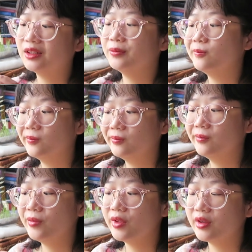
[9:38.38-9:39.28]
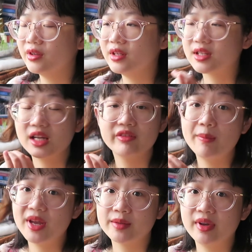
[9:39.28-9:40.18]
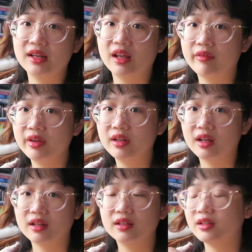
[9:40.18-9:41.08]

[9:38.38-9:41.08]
It's kind of a match made in heaven lah.